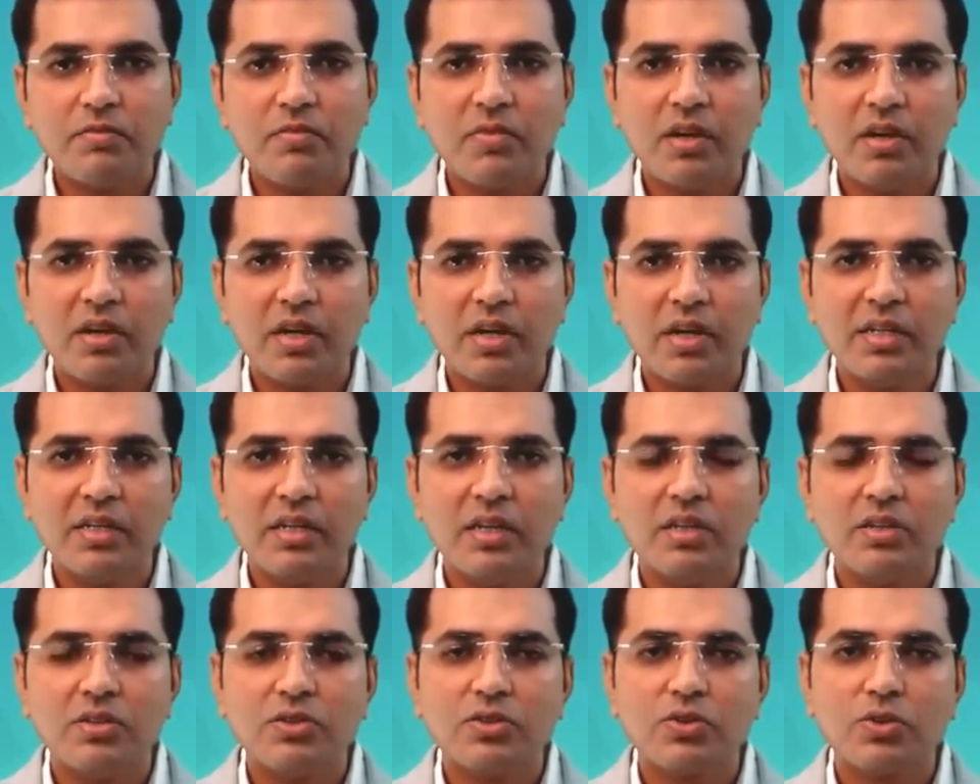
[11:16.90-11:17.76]
Right?
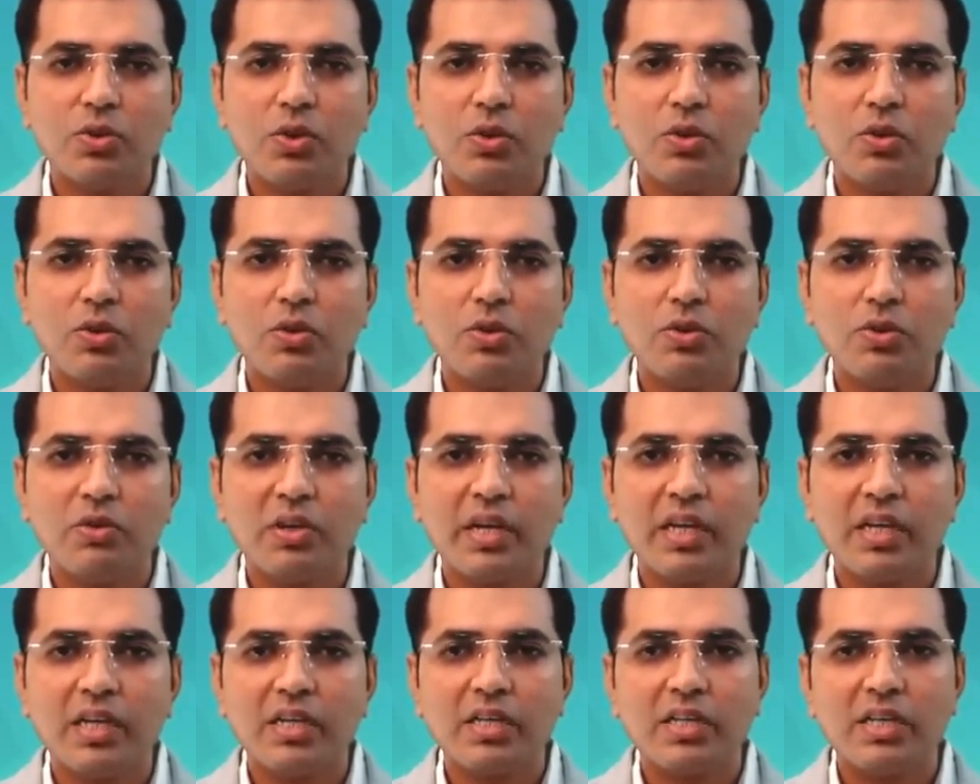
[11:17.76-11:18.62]
So you can
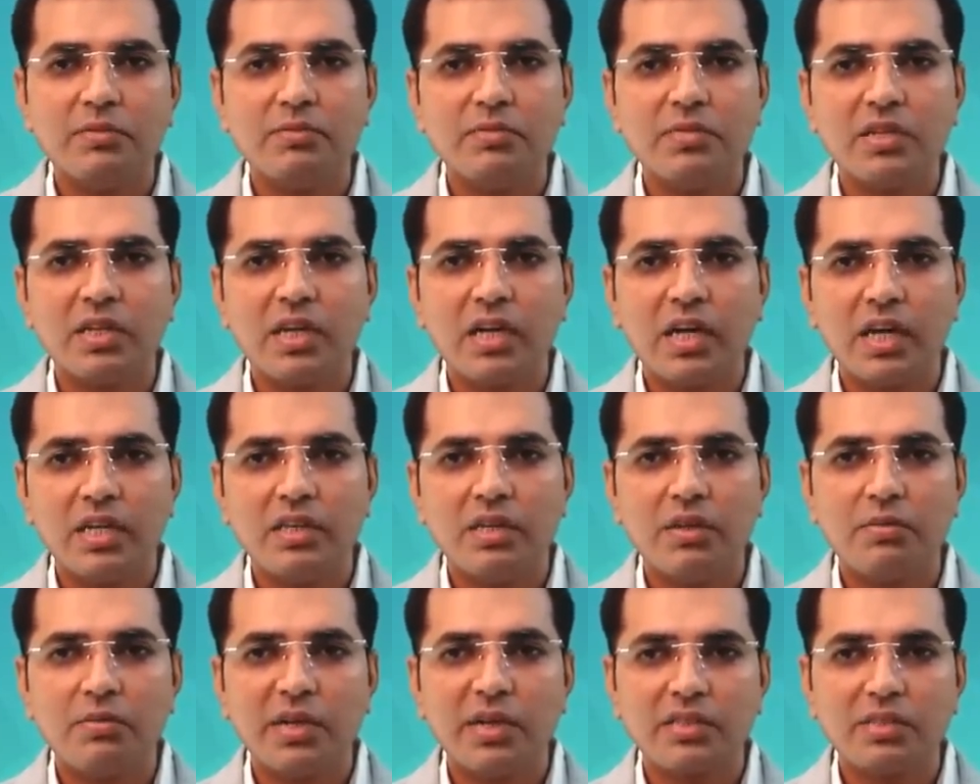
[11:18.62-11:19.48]
attempt either
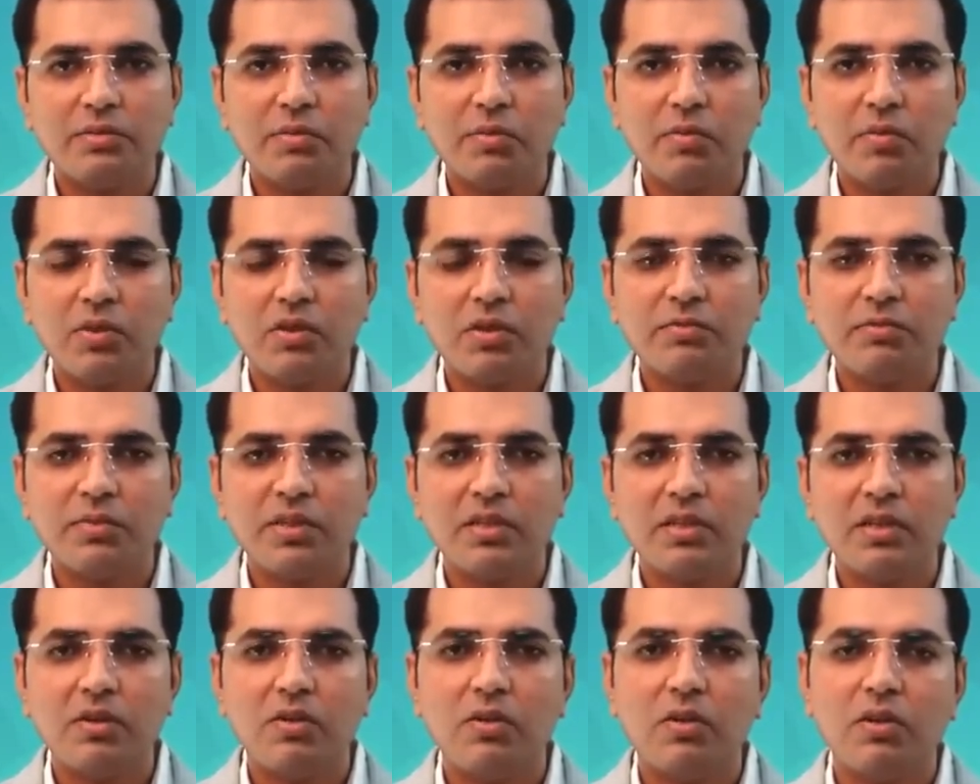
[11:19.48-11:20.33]
maximum loss
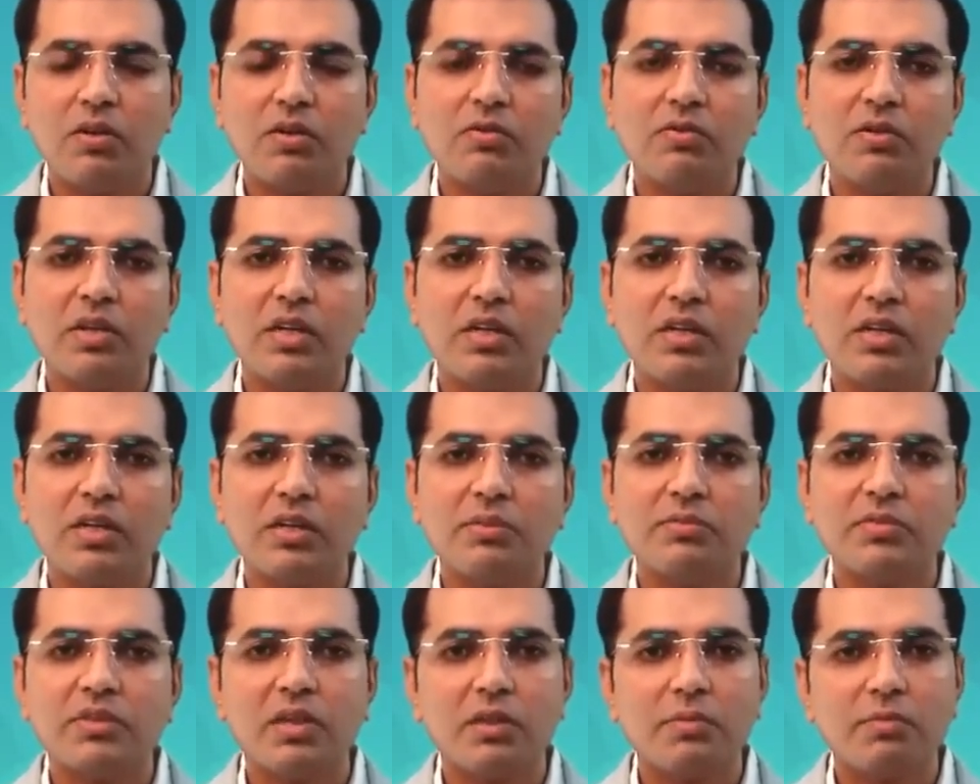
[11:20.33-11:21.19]
method or you can attempt
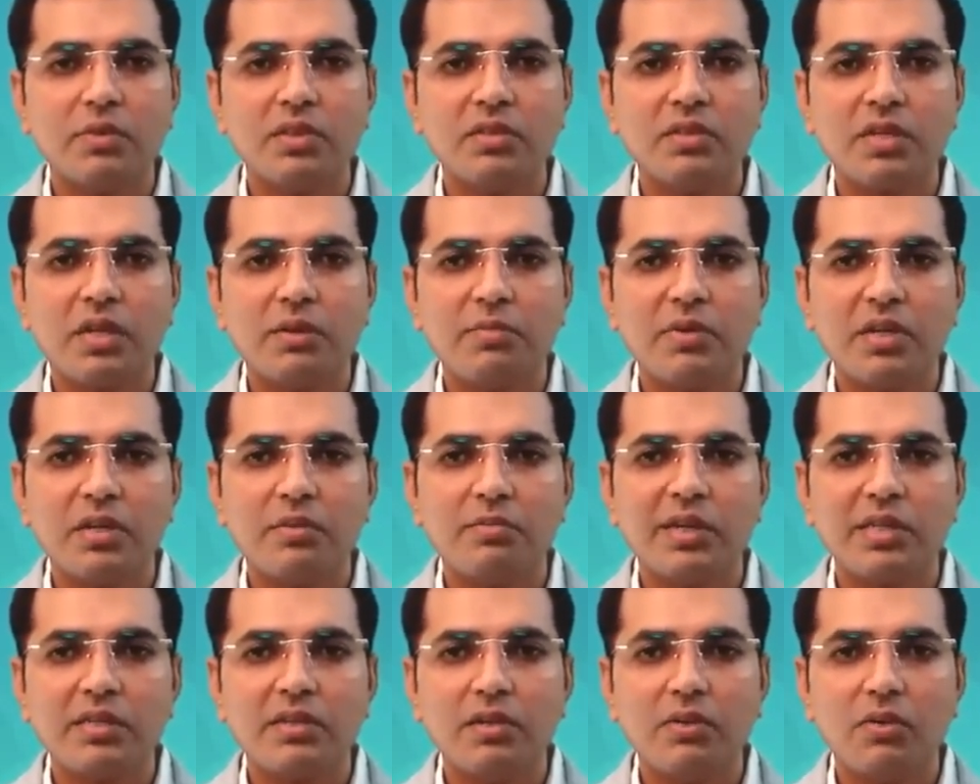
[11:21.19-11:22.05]
surplus capital
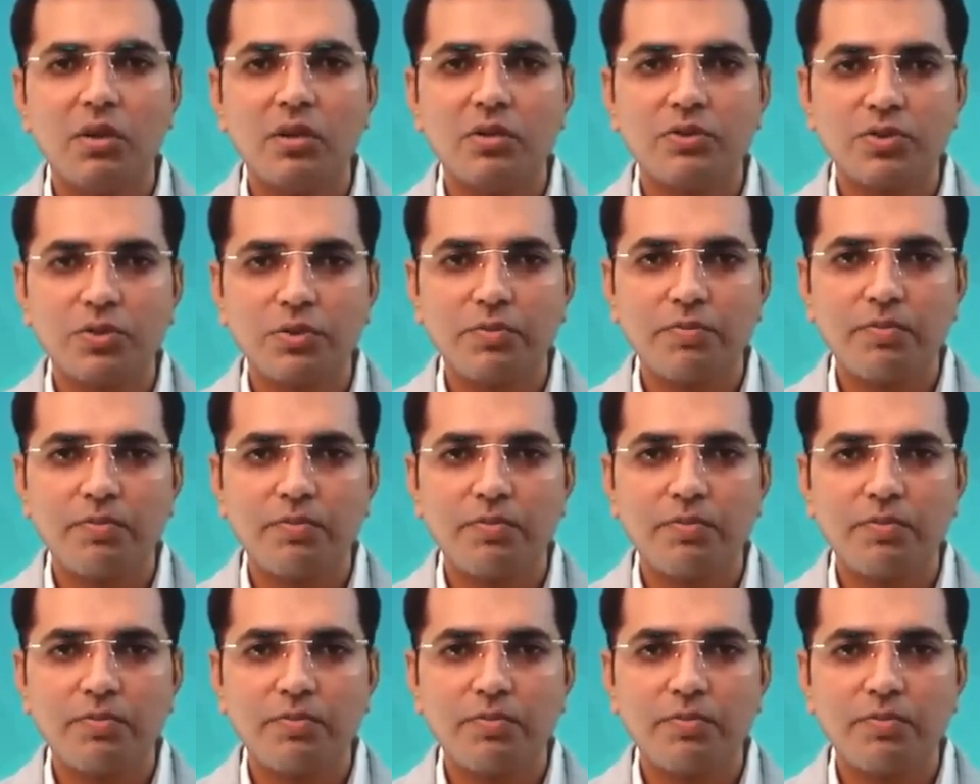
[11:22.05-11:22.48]
method also.